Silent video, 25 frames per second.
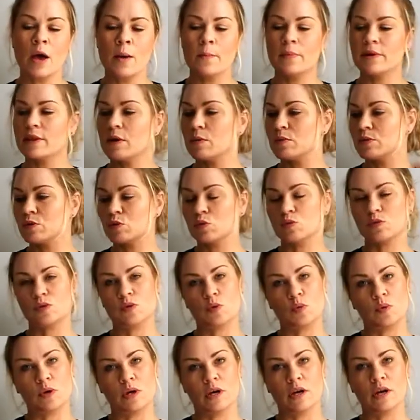but there was
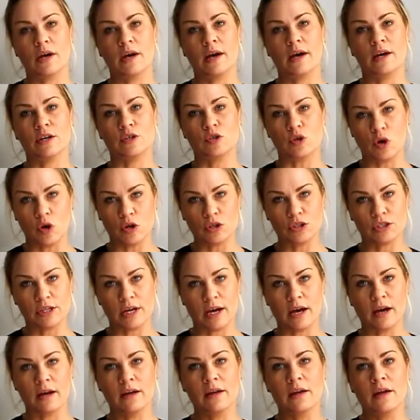also a
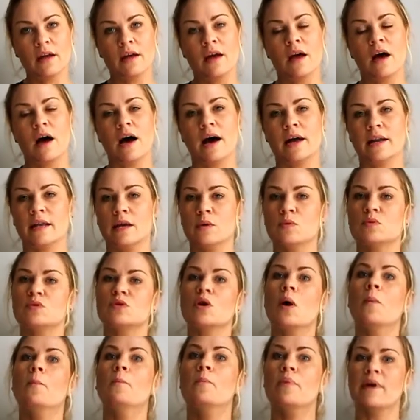doctor, and he was
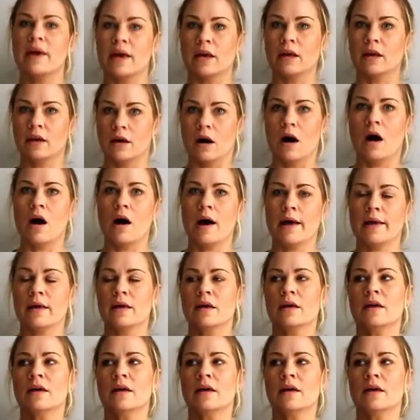a big guy,